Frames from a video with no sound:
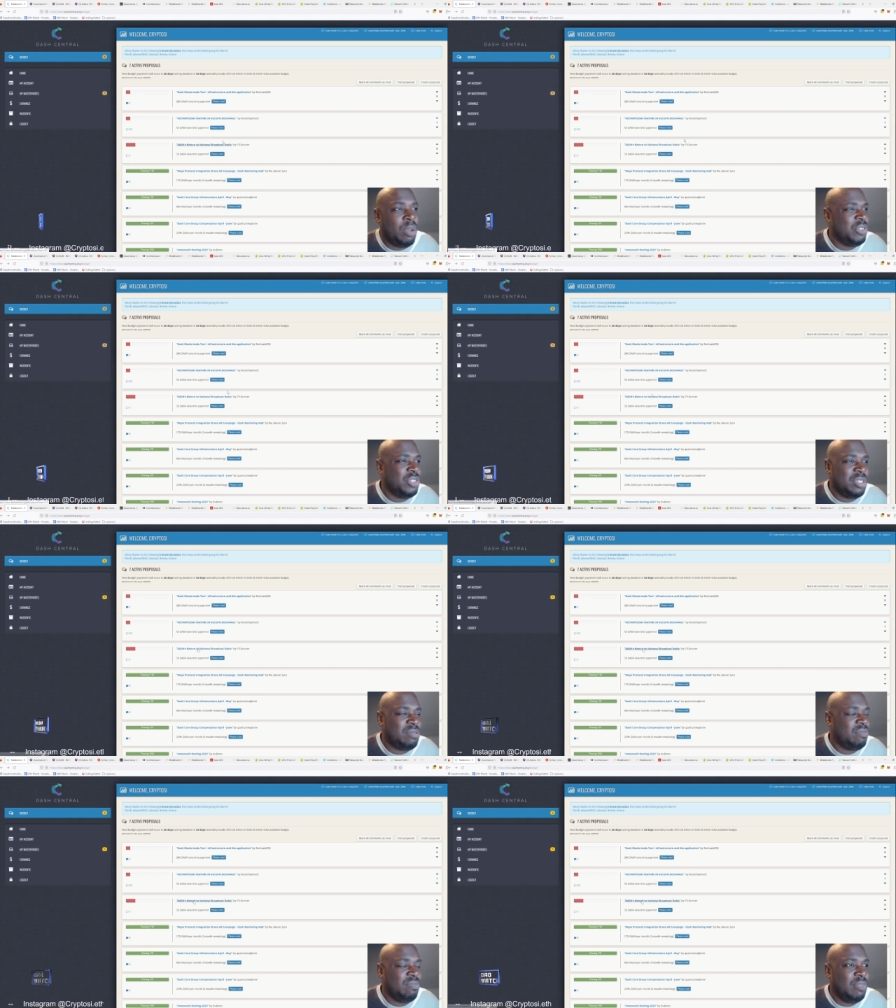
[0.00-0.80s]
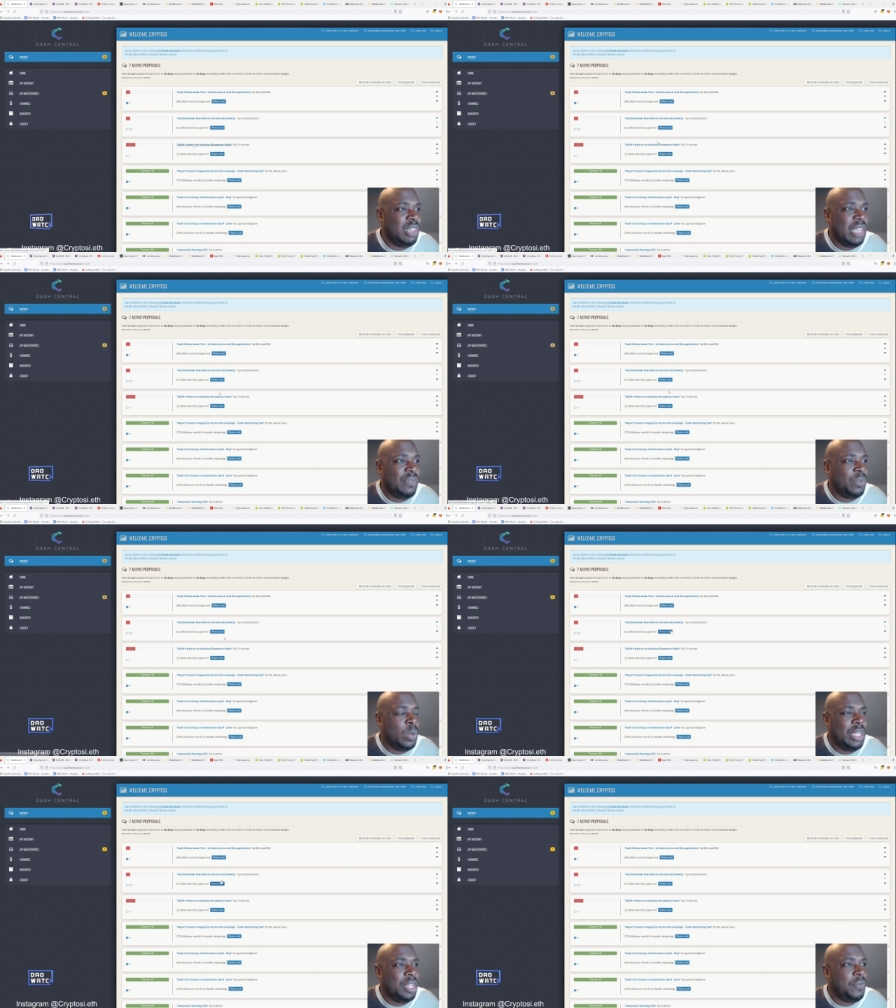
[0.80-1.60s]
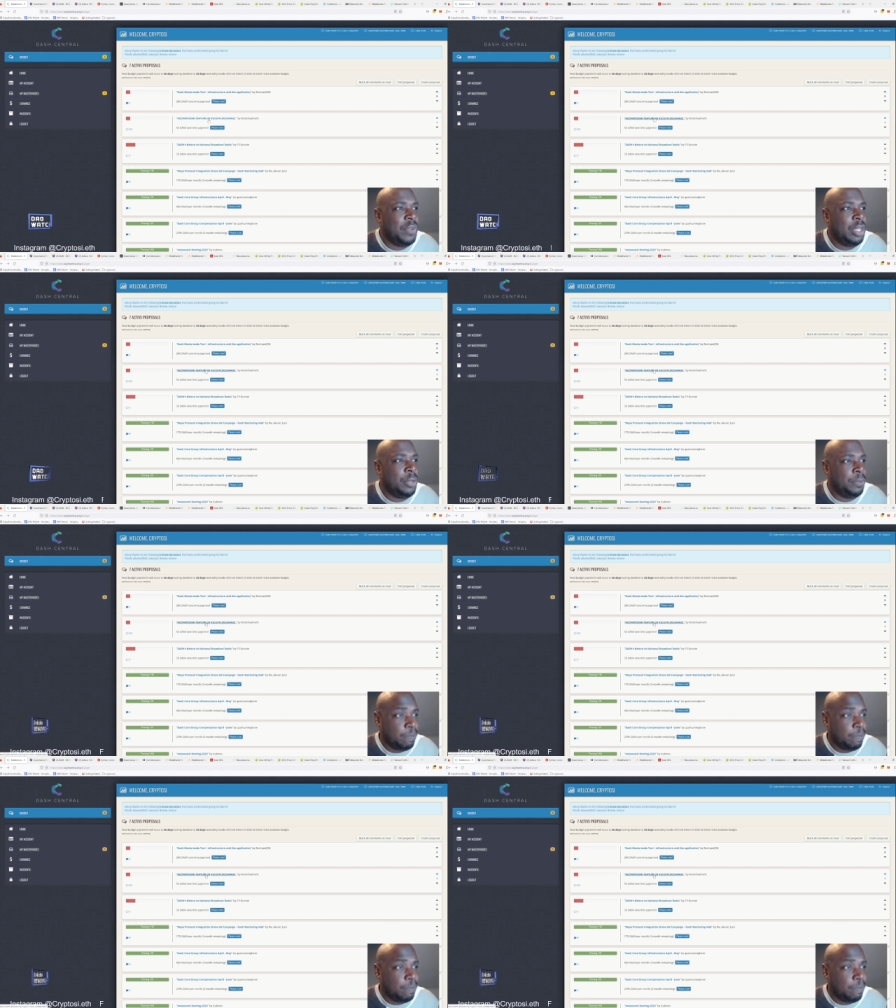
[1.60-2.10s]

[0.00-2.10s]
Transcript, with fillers: I just left well enough alone.